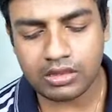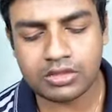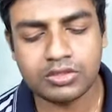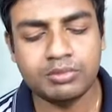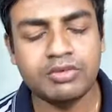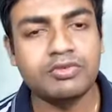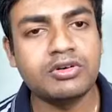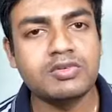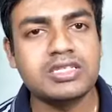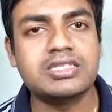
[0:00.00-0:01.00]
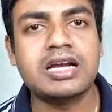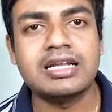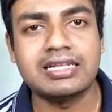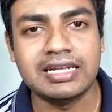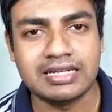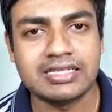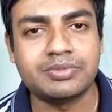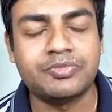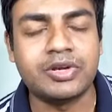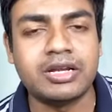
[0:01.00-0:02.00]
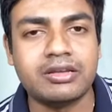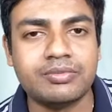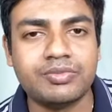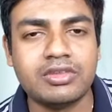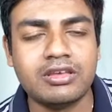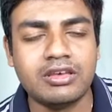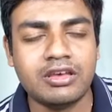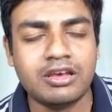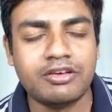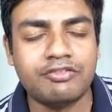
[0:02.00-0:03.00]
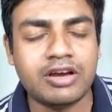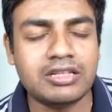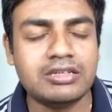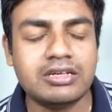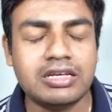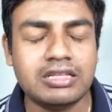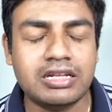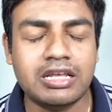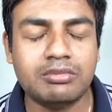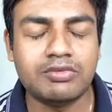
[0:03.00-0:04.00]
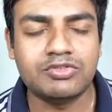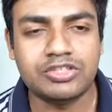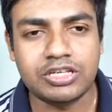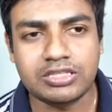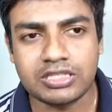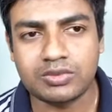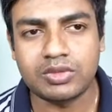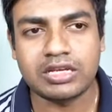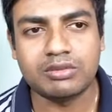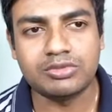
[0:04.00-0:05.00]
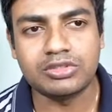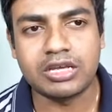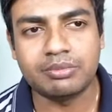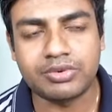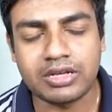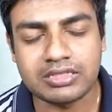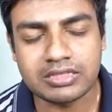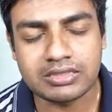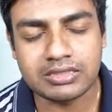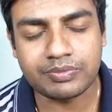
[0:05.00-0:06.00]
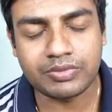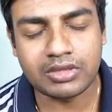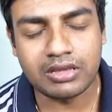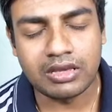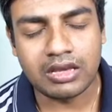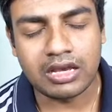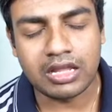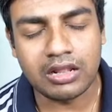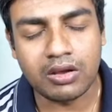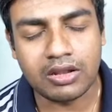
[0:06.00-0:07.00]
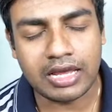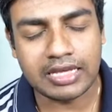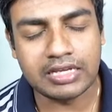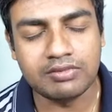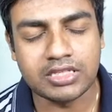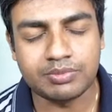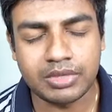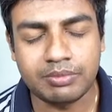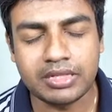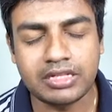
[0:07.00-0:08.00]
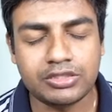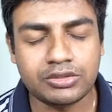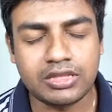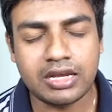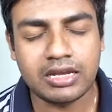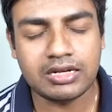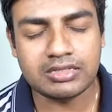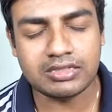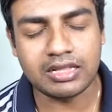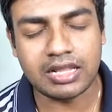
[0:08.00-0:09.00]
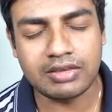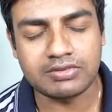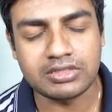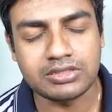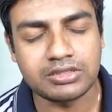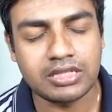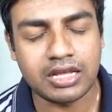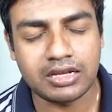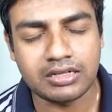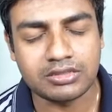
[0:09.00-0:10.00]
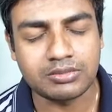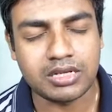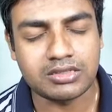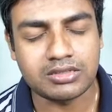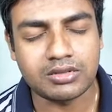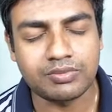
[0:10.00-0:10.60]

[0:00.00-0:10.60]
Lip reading: So before we start, let us pray. Father, in the name of Jesus, we come to thy presence. And Lord, I give these people into thy hands, their lives into thy hands, Master.